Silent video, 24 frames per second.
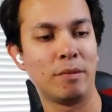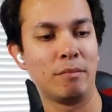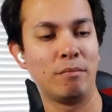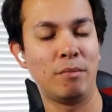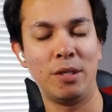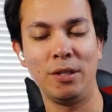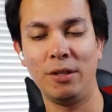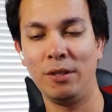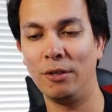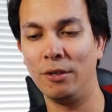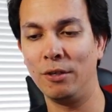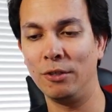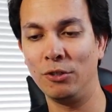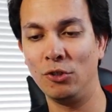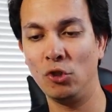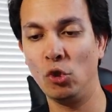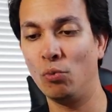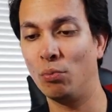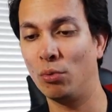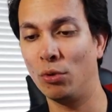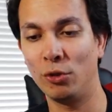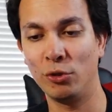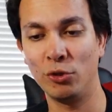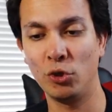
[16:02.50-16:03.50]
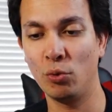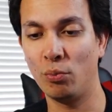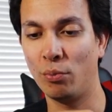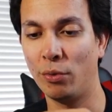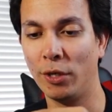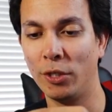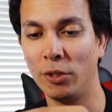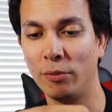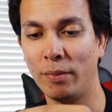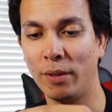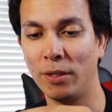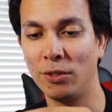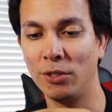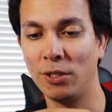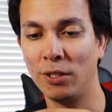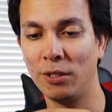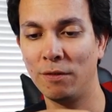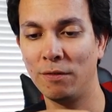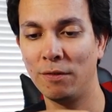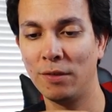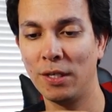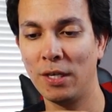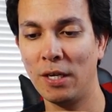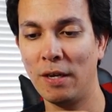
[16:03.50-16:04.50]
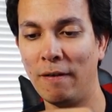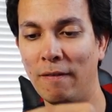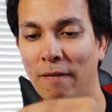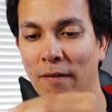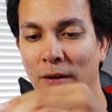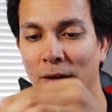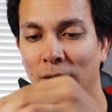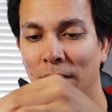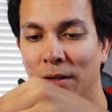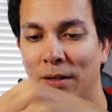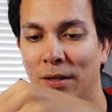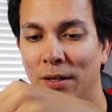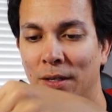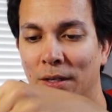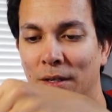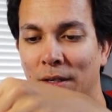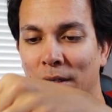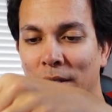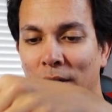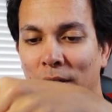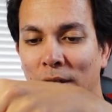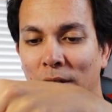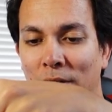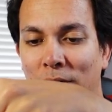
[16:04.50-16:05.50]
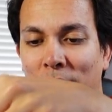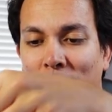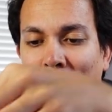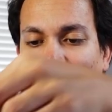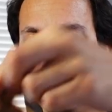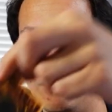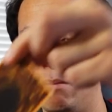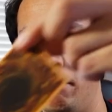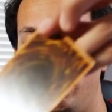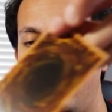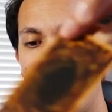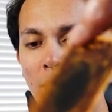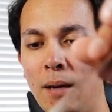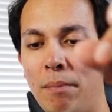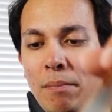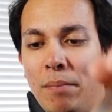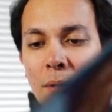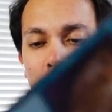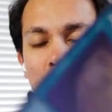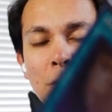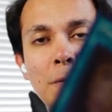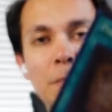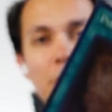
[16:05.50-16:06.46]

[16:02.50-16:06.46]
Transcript: But they're super, super expensive. All right, the map.